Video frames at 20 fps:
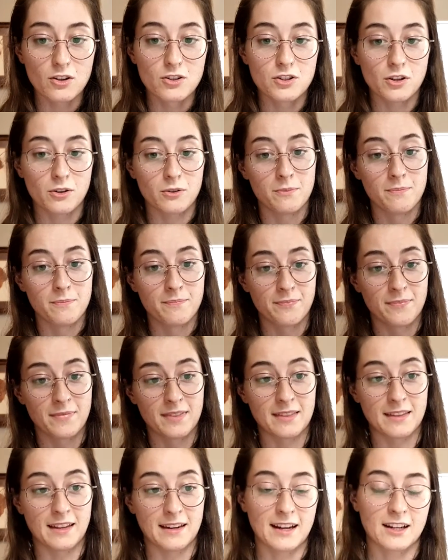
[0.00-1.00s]
So
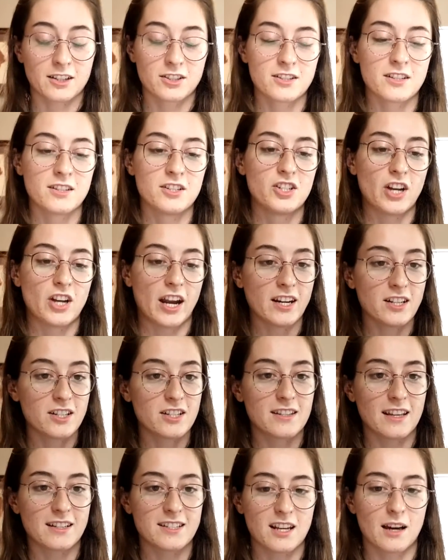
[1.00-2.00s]
the next
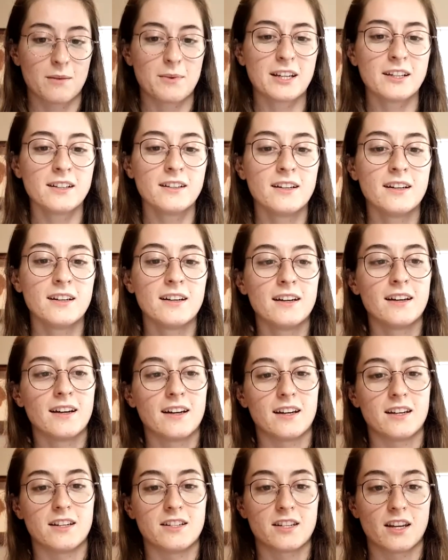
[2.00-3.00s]
change that's coming
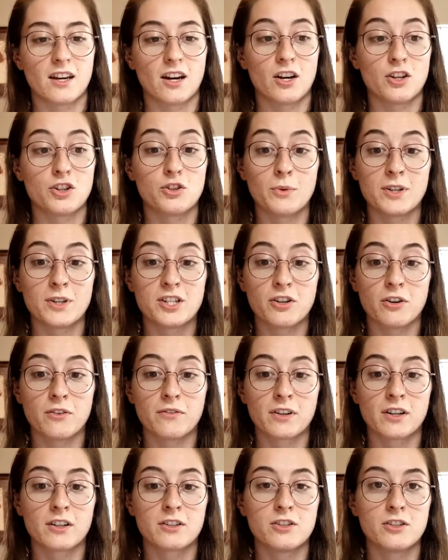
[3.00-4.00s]
is a uh, switch
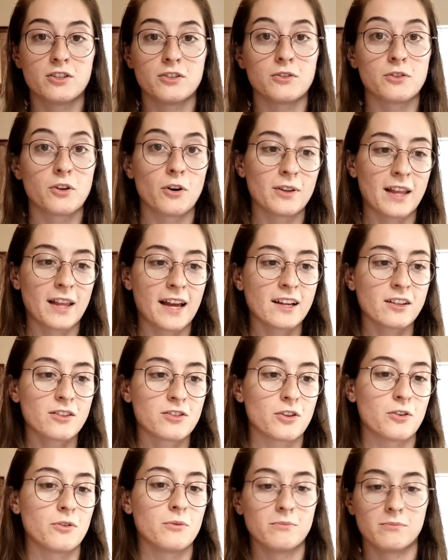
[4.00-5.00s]
over to Golang.
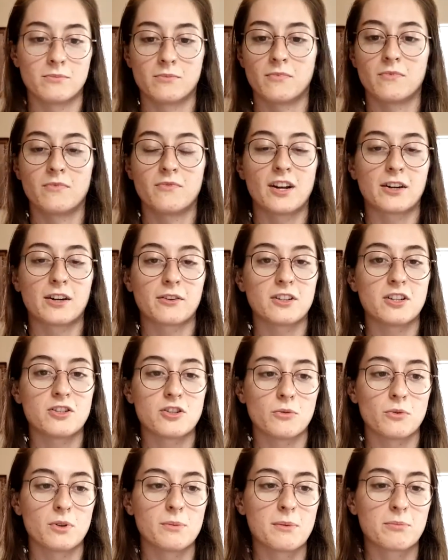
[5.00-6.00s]
So Vagrant
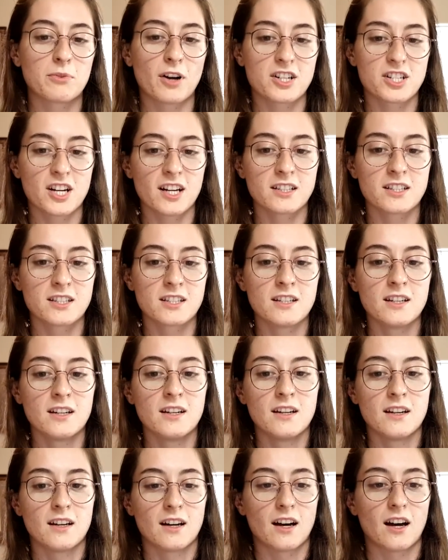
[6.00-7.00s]
is a Ruby project.
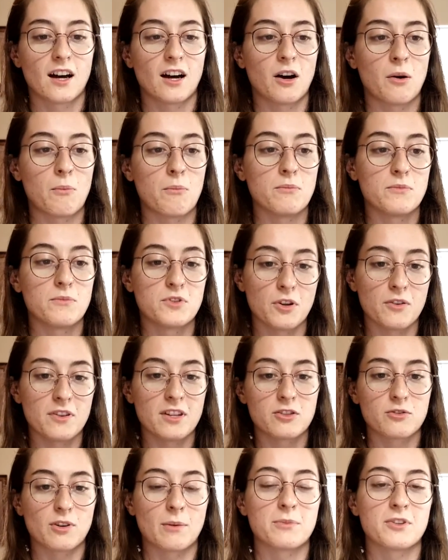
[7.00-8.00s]
Um, so
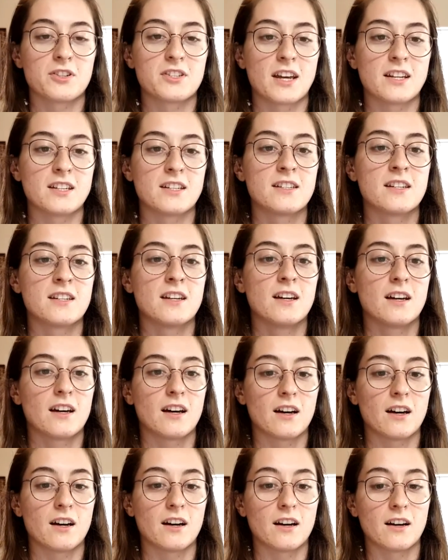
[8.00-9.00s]
this represents
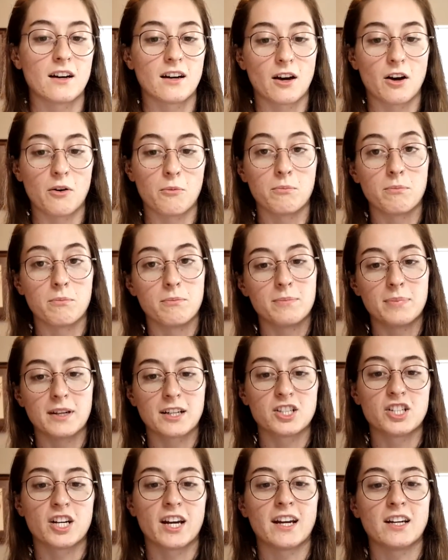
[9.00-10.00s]
uh, a
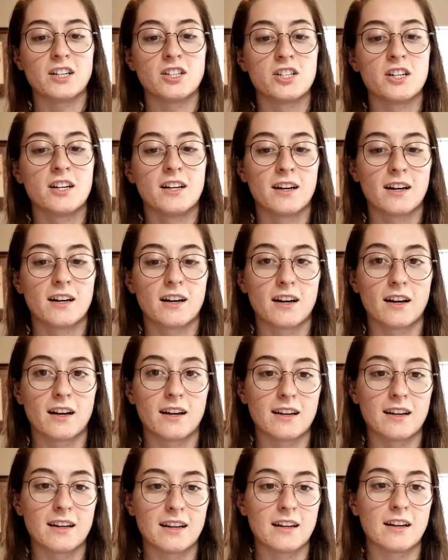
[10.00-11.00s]
big change
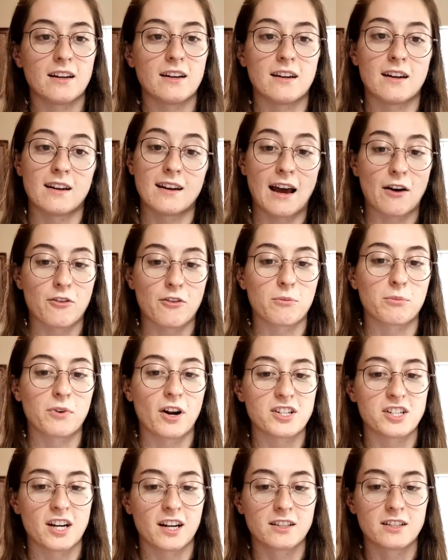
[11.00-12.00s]
uh, in how the
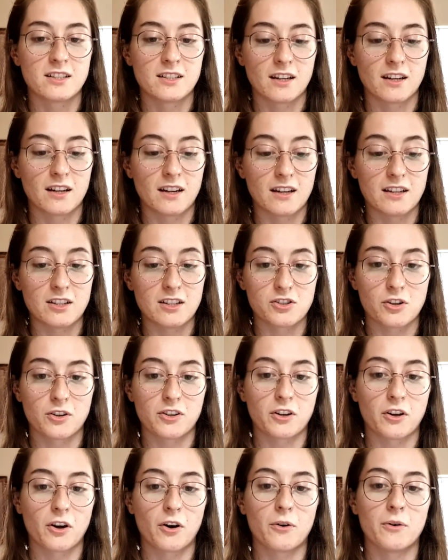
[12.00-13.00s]
project uh, is going
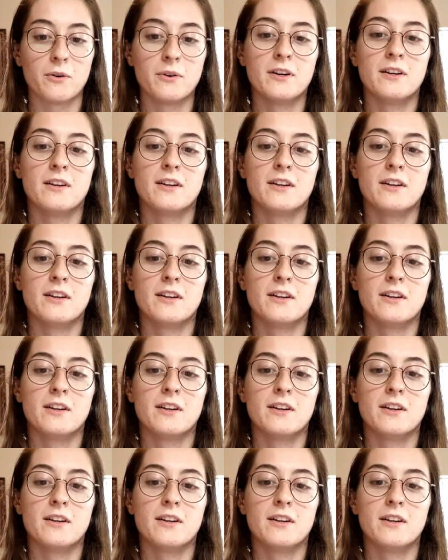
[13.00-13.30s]
to go.